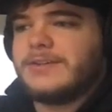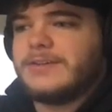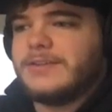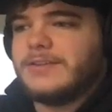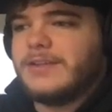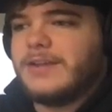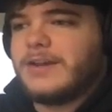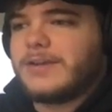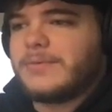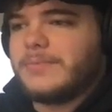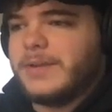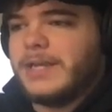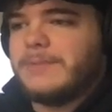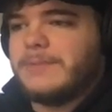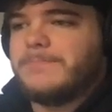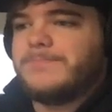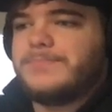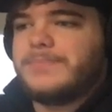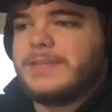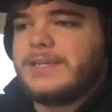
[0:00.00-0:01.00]
Good luck,
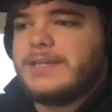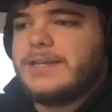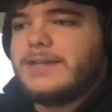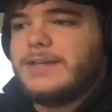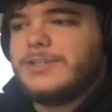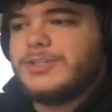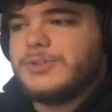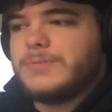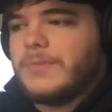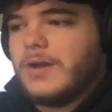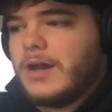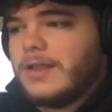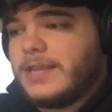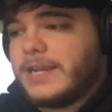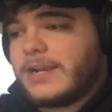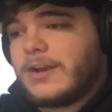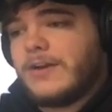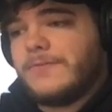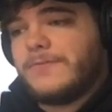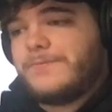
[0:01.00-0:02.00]
man.
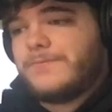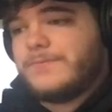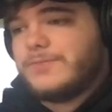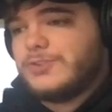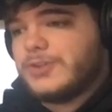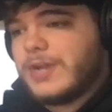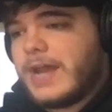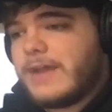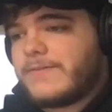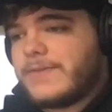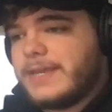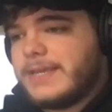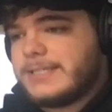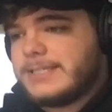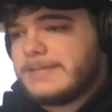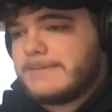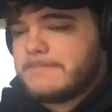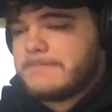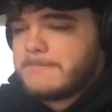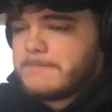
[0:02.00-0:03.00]
Like on
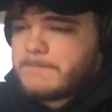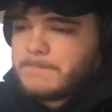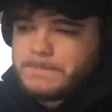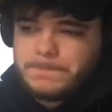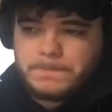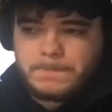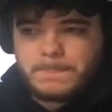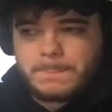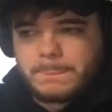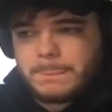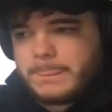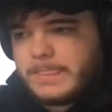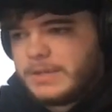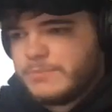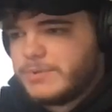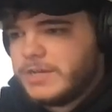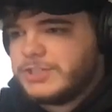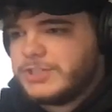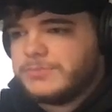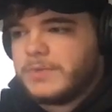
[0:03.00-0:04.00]
DraftKings,
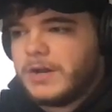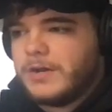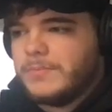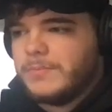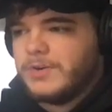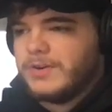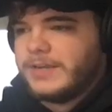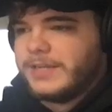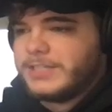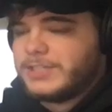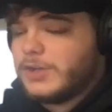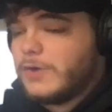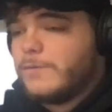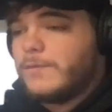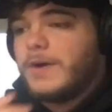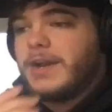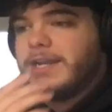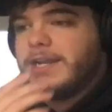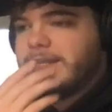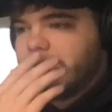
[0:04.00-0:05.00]
You play Jamal Murray. It's so
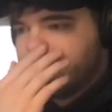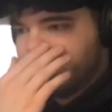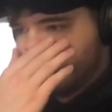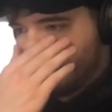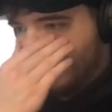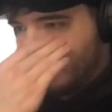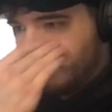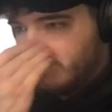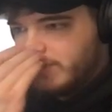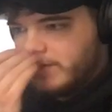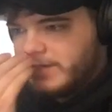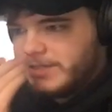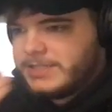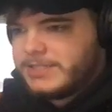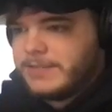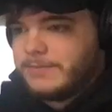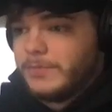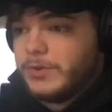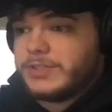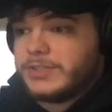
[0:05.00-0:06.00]
funny that Jamal
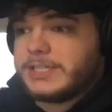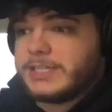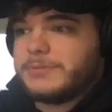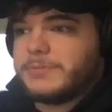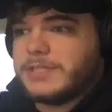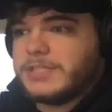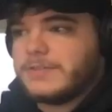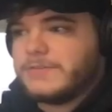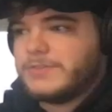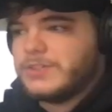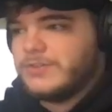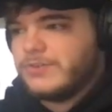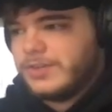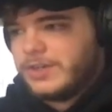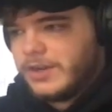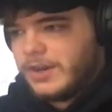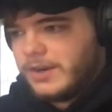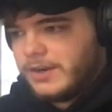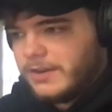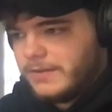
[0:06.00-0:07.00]
Murray's the most expensive
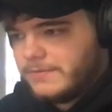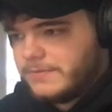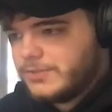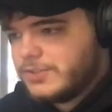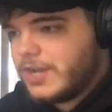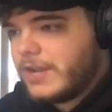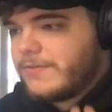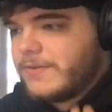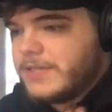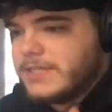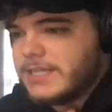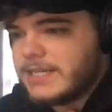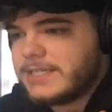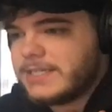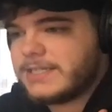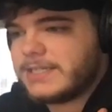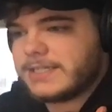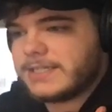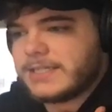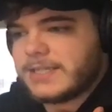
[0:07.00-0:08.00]
shooting guard on DraftKings
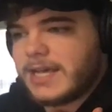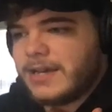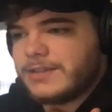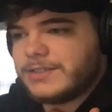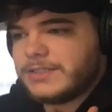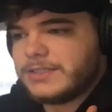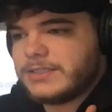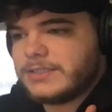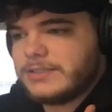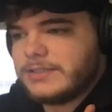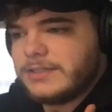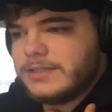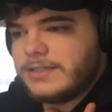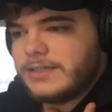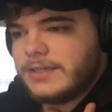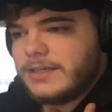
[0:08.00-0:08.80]
at 6,000.